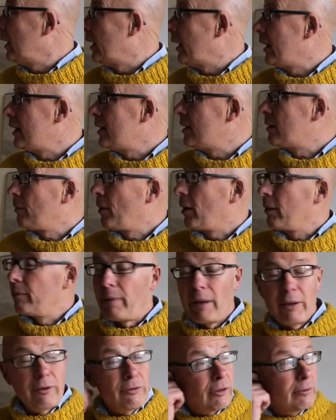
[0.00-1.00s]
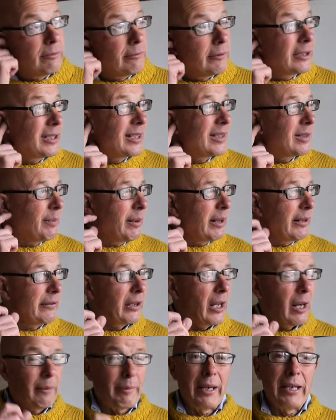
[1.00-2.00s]
into my bedroom, which is a bit of an
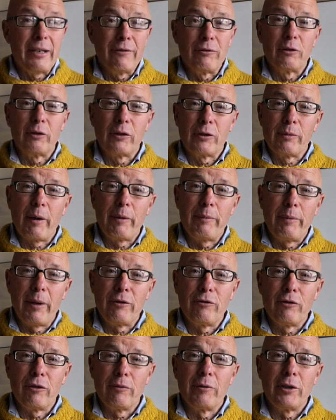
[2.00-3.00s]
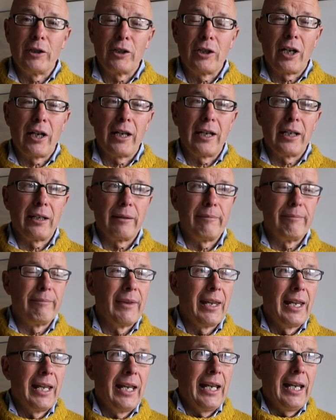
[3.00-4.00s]
upheaval because my bedroom, which I am,
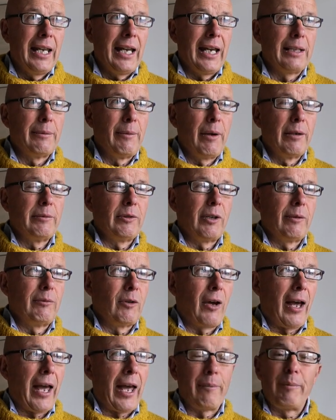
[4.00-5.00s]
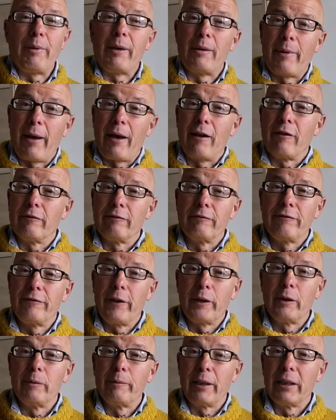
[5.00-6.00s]
at the moment I'm not happy about
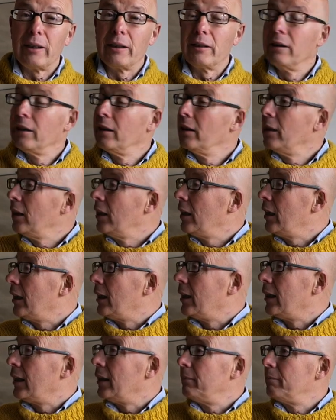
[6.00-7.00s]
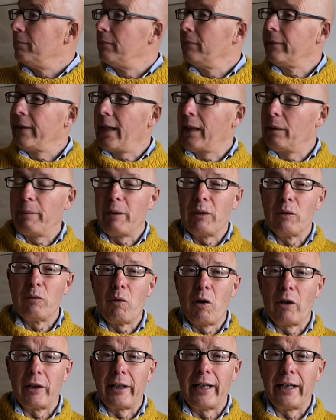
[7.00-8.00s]
filming. That'll be the
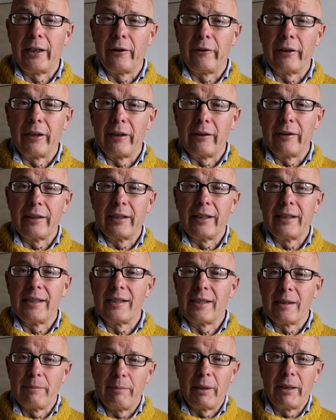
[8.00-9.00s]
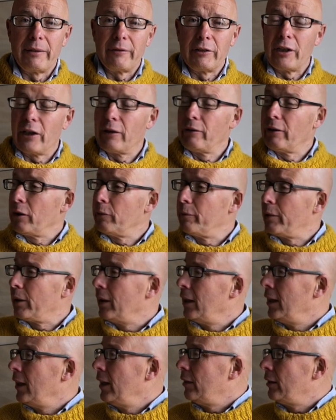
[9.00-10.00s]
one area that is a bit of a no-no.
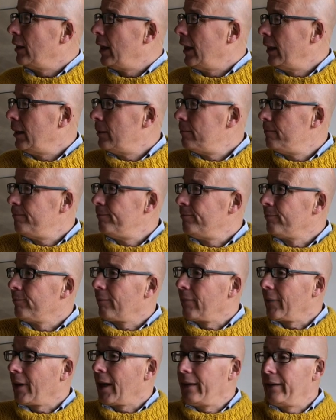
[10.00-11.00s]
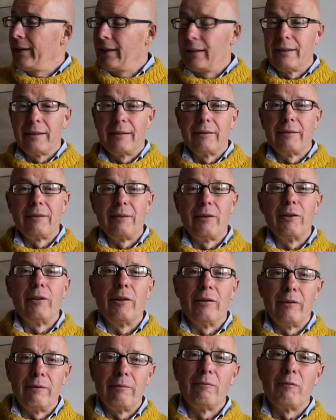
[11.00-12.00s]
But I think, you
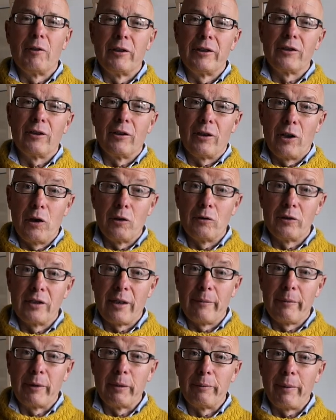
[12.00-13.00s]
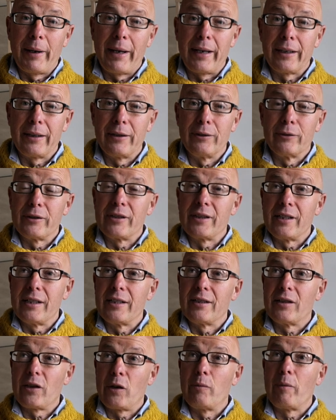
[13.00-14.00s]
know, one's got to hold something back. You'll see
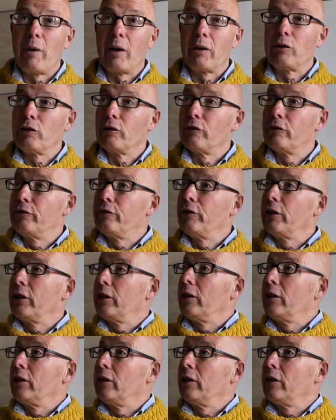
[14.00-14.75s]
so much of